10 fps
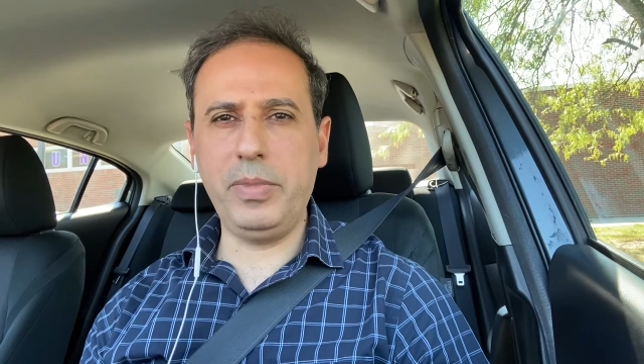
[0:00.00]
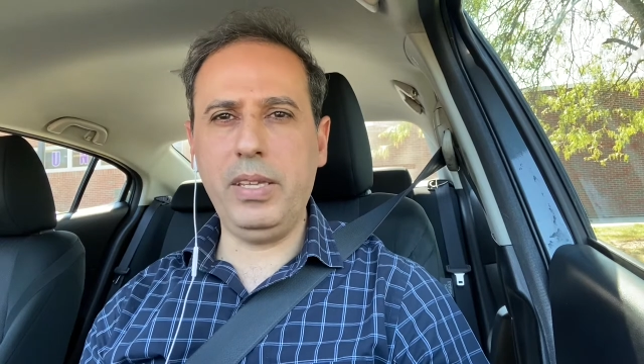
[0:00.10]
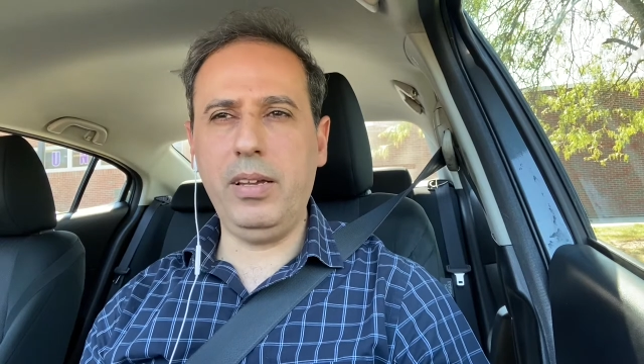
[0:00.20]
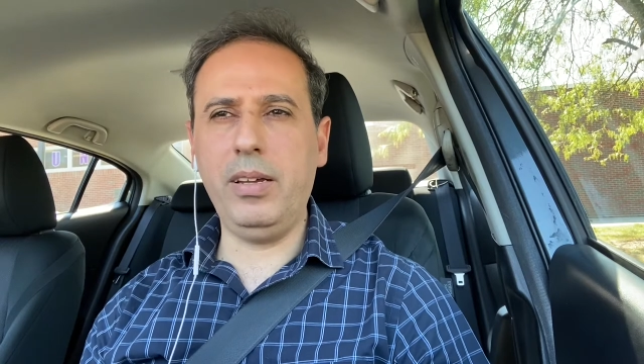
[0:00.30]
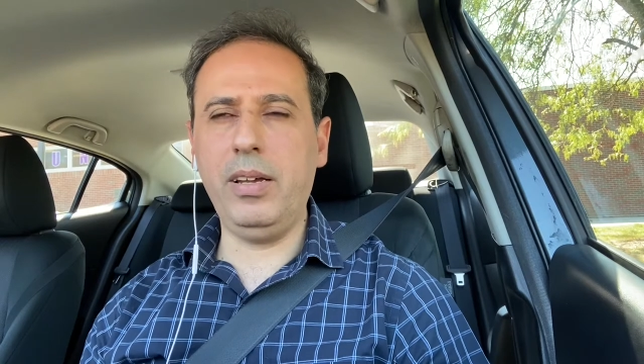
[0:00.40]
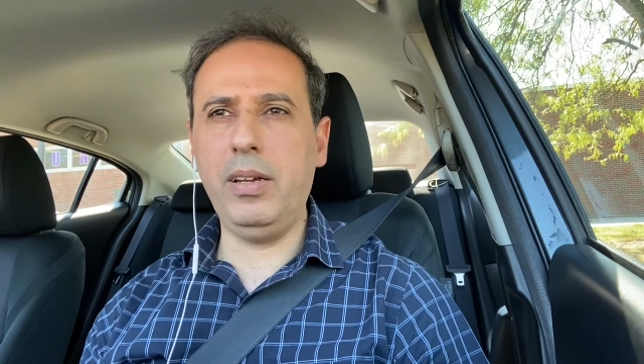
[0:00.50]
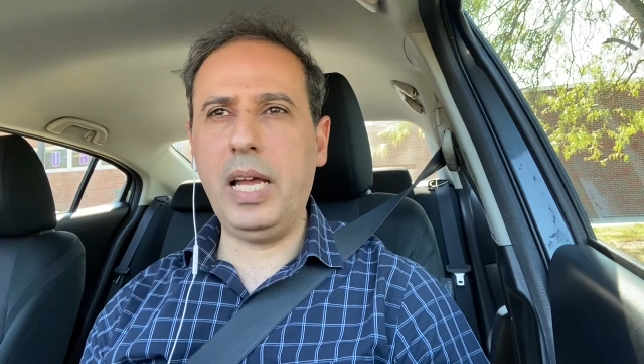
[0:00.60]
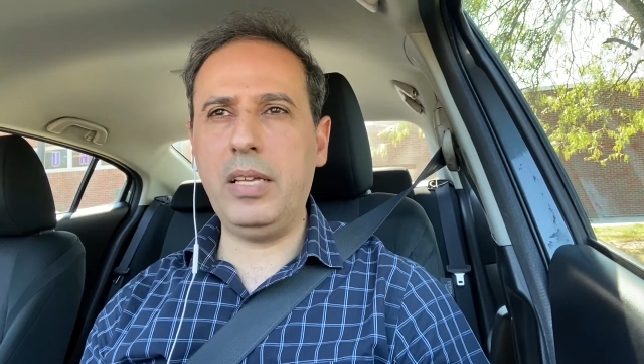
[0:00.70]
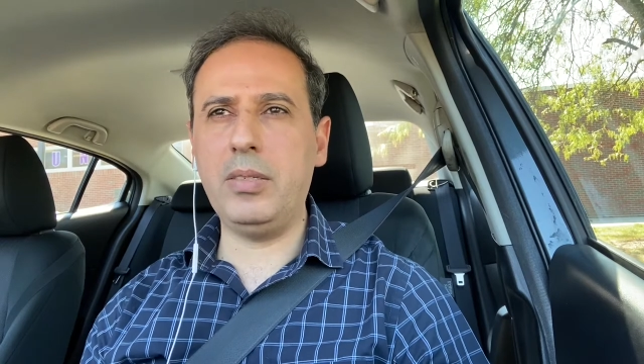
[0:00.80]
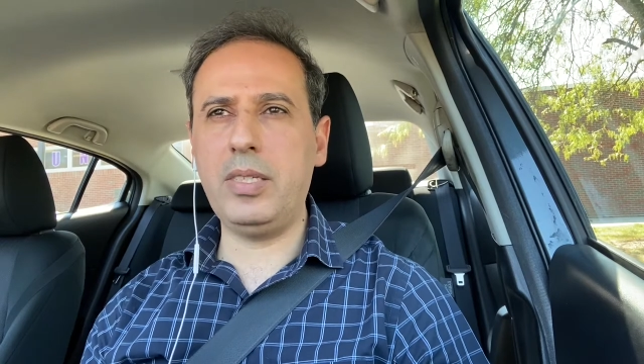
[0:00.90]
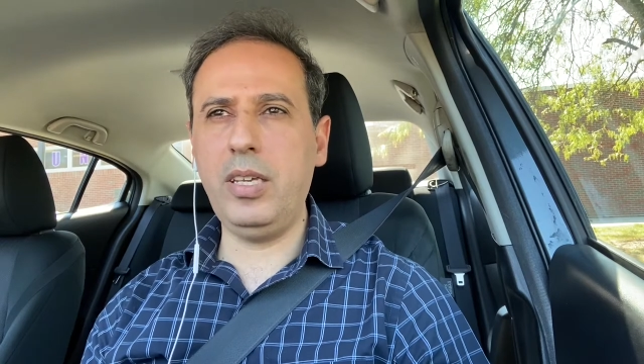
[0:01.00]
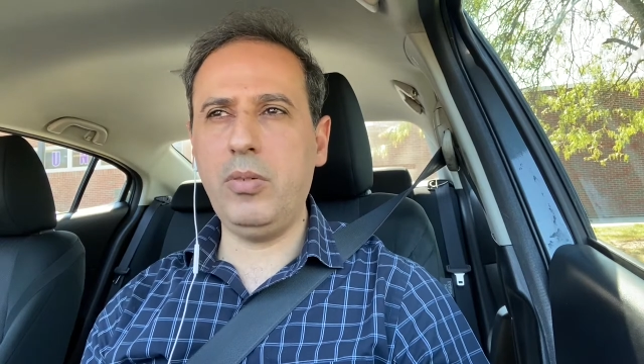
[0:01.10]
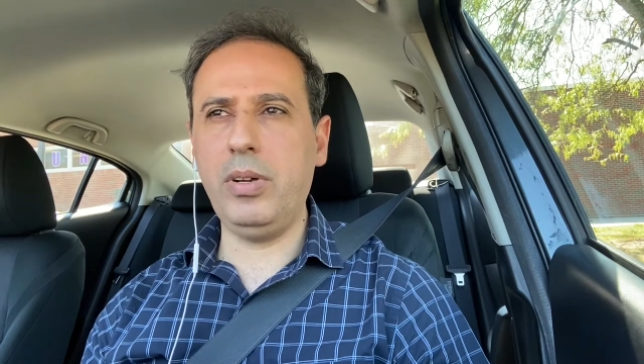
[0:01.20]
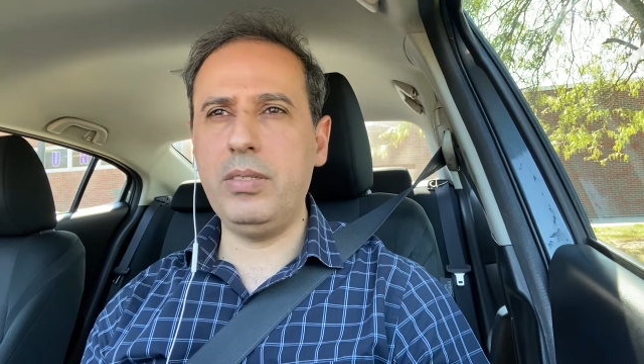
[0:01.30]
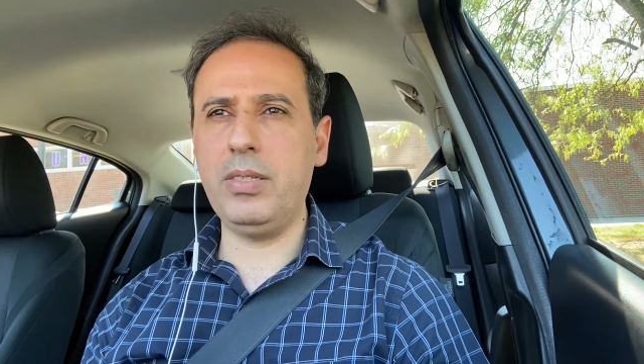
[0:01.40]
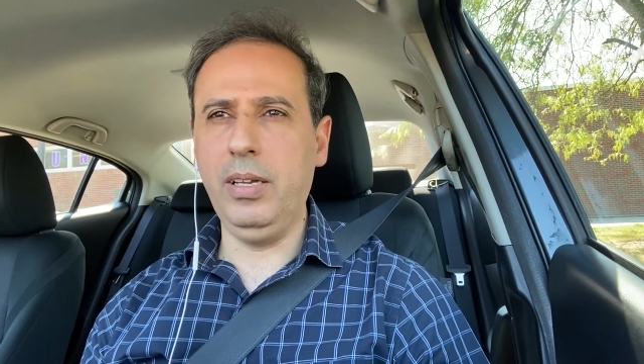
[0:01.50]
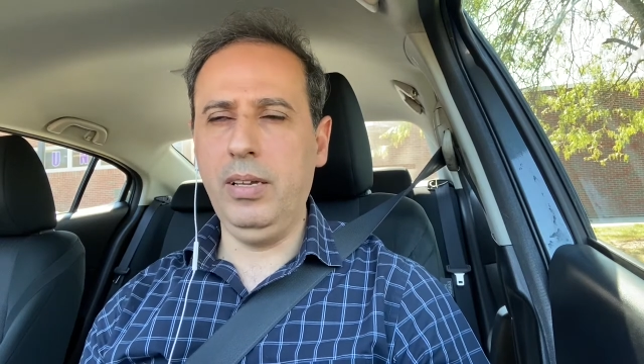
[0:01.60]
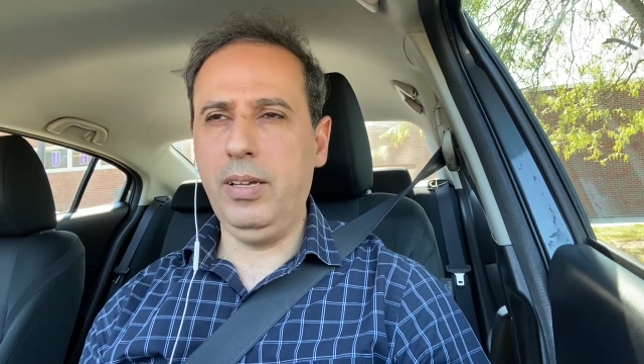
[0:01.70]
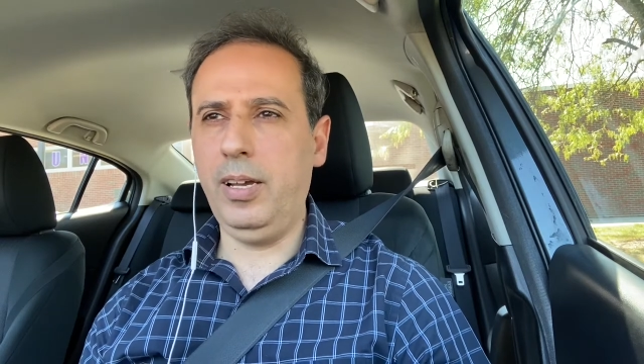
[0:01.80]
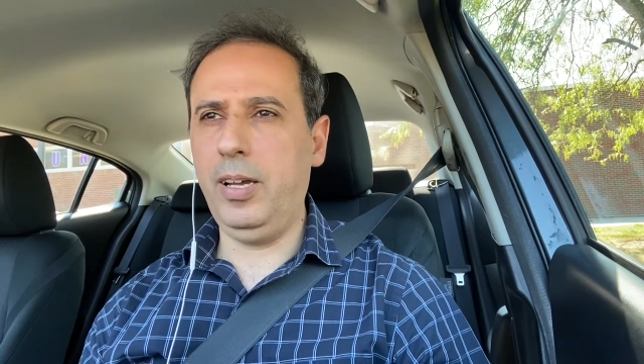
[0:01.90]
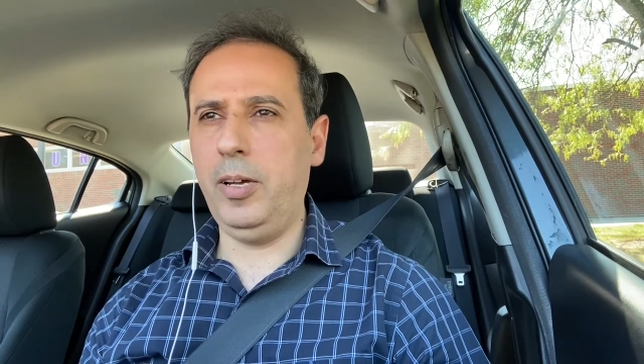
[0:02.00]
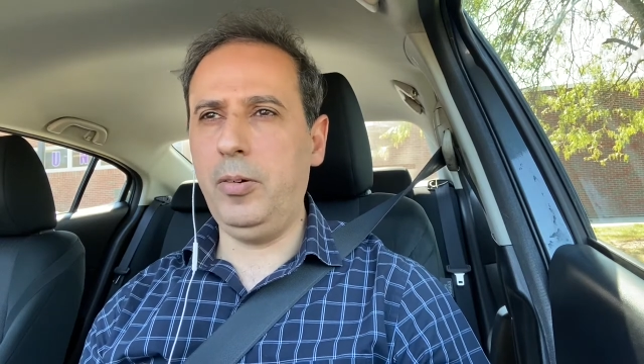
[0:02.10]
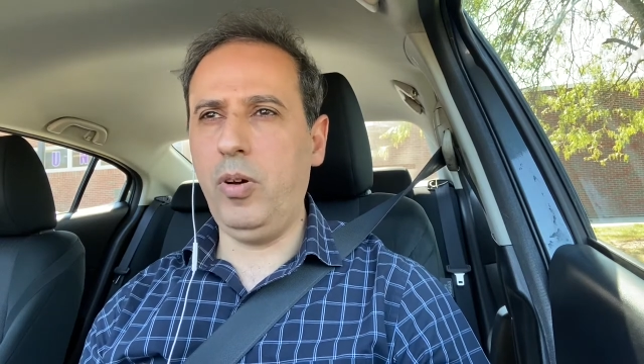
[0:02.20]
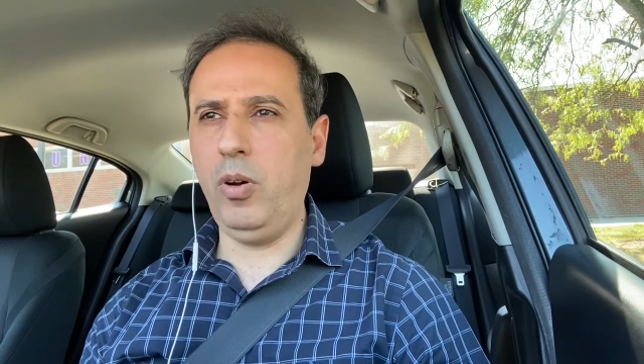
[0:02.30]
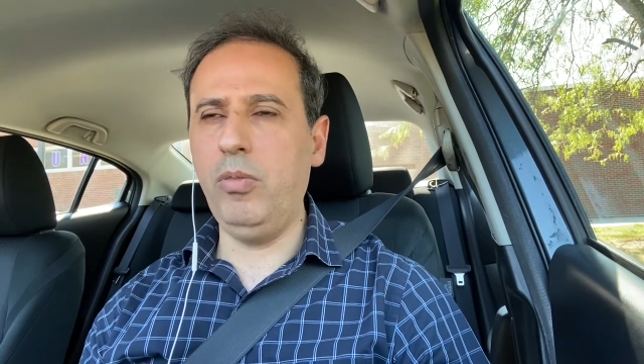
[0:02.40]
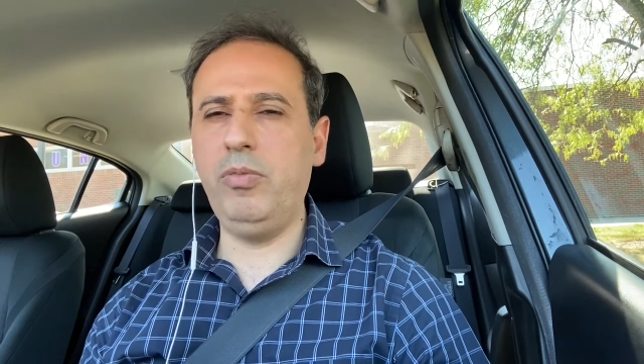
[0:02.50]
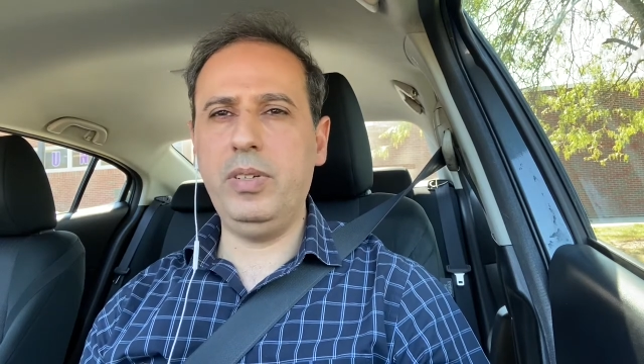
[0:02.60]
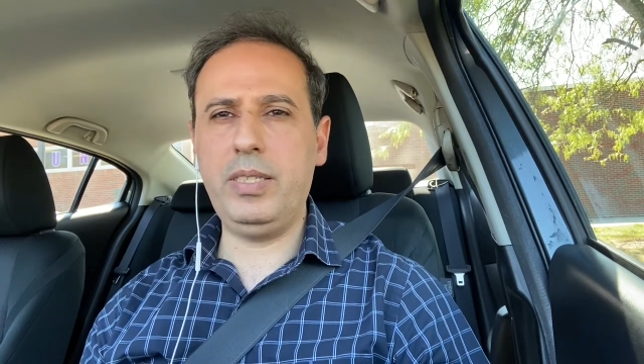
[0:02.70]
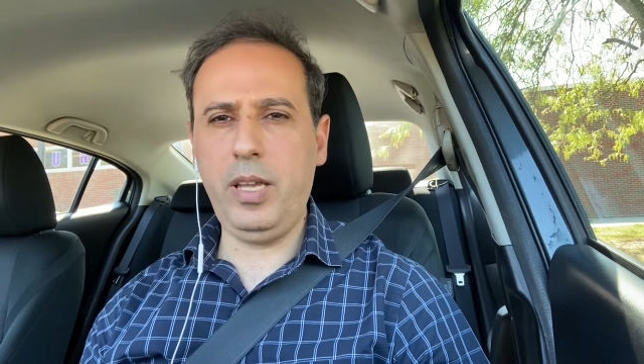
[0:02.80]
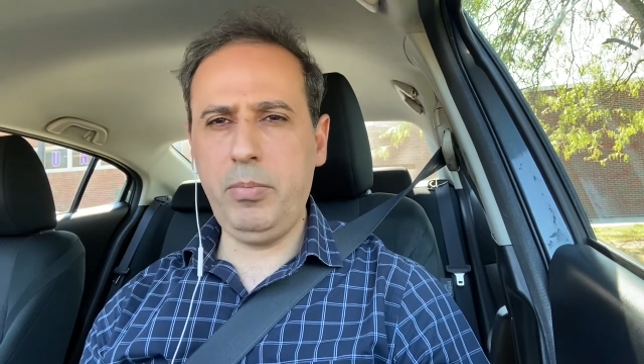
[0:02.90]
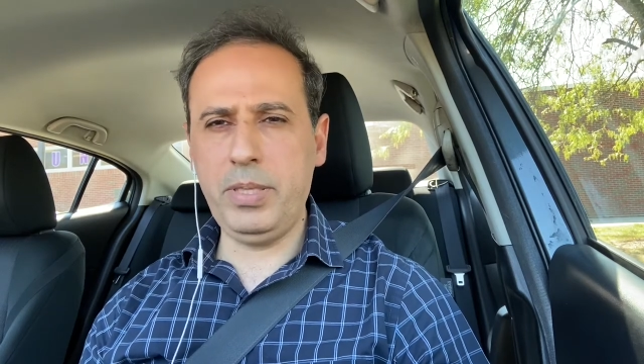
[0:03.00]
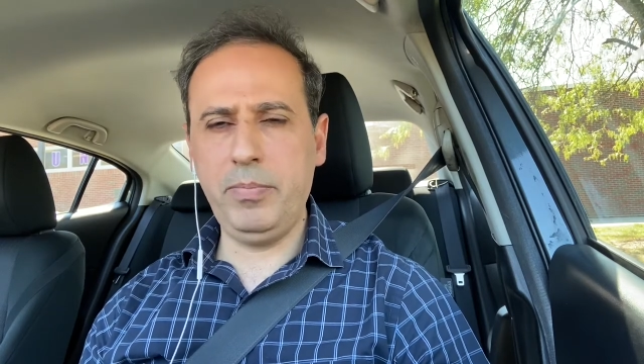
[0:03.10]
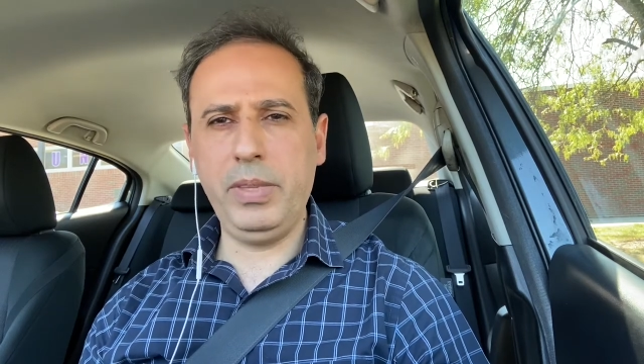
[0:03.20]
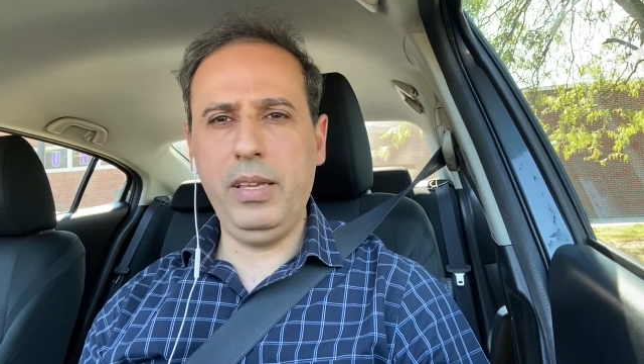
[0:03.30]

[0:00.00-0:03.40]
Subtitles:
a sequence of steps